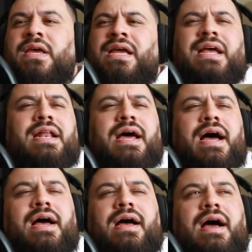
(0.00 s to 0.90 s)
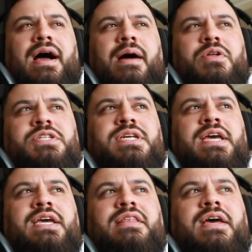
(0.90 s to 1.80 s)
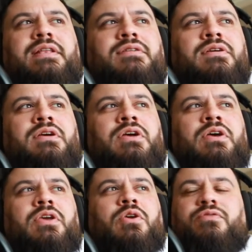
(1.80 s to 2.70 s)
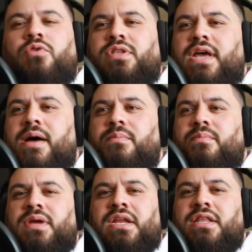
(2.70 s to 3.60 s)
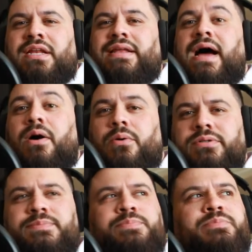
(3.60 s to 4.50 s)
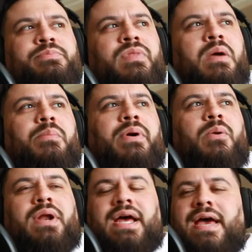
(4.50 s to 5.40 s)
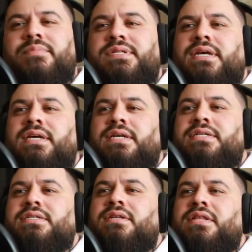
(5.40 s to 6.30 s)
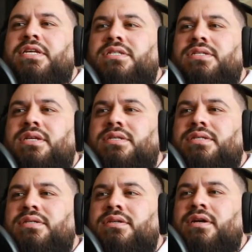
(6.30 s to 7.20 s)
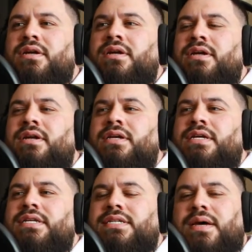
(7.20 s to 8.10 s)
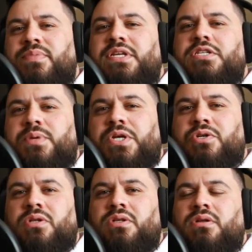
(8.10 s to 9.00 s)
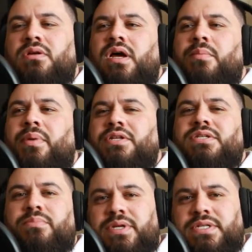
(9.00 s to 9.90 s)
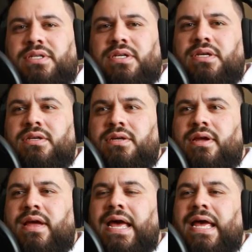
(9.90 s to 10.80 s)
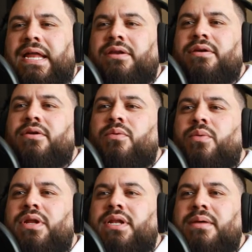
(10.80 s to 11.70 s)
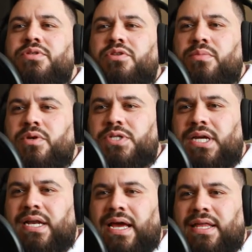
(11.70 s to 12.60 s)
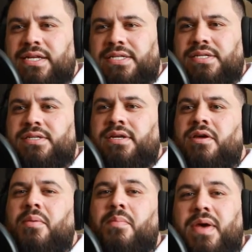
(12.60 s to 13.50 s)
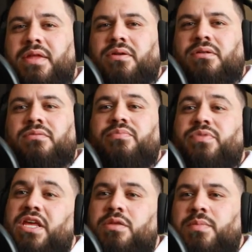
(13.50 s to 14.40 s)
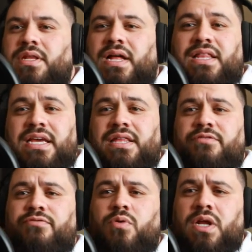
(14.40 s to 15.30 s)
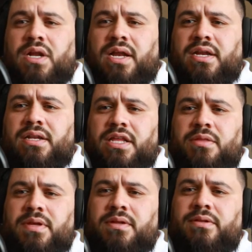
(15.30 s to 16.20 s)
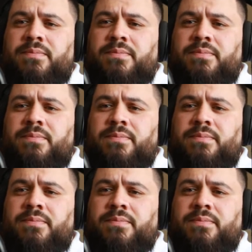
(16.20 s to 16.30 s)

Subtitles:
Now, I'm not saying that you have to dumb anything down, but what I am saying is there's something special about simplicity. And when it comes to music like this, metal, death metal, I think they fall in under death metal.